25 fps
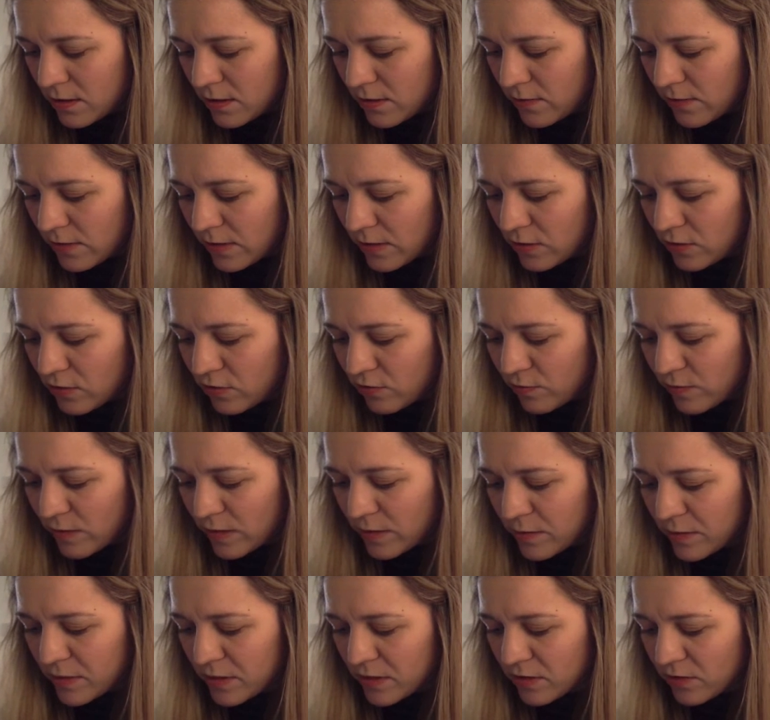the value of my
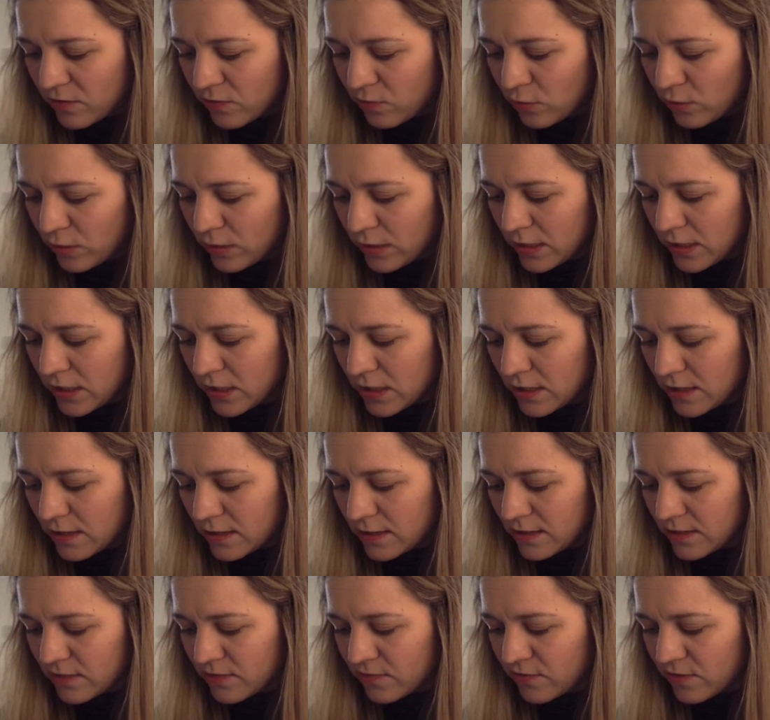emitter voltage
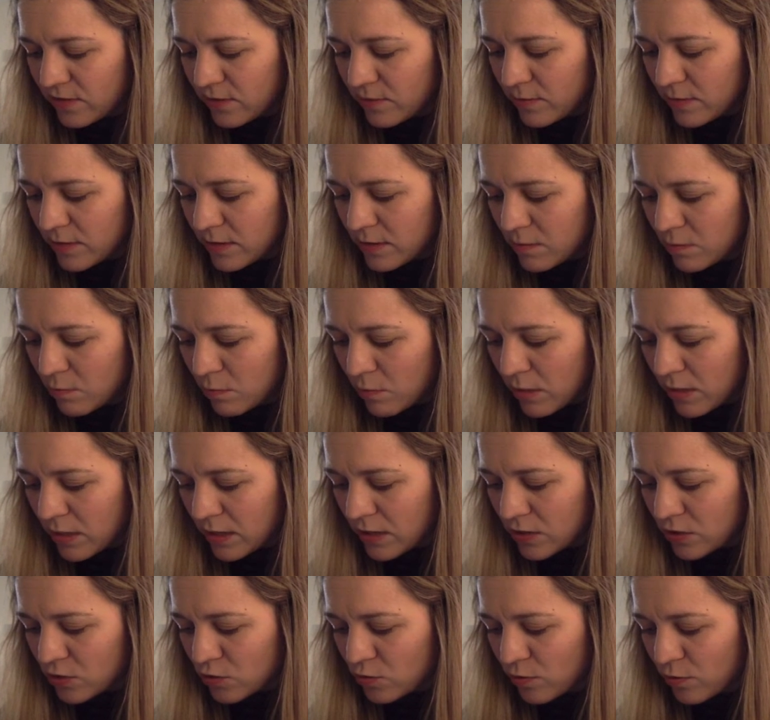as V B
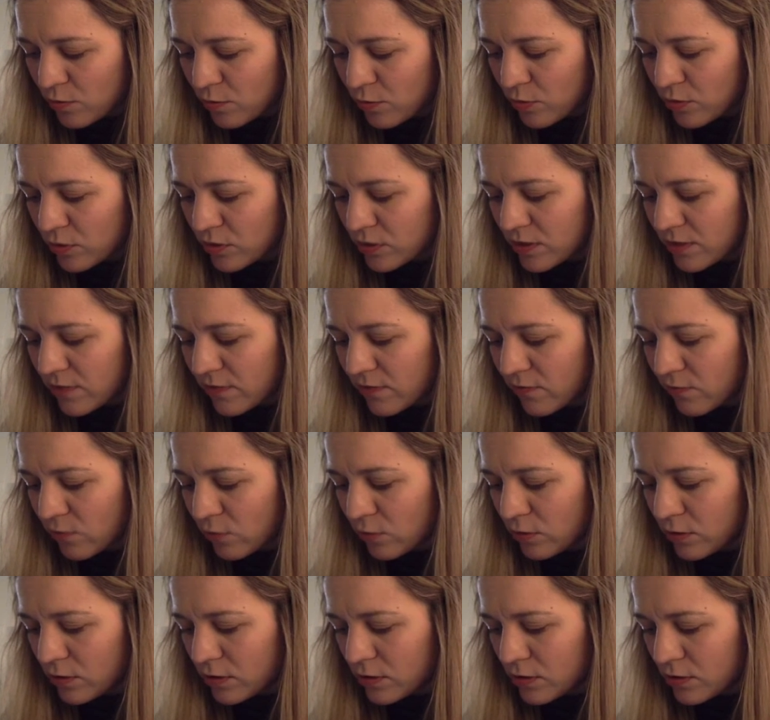minus one point seven
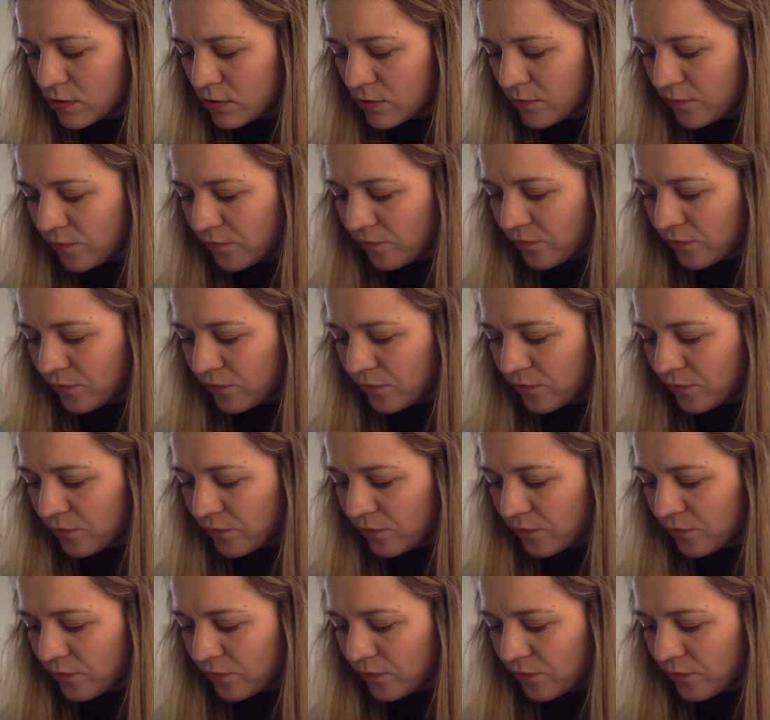volts.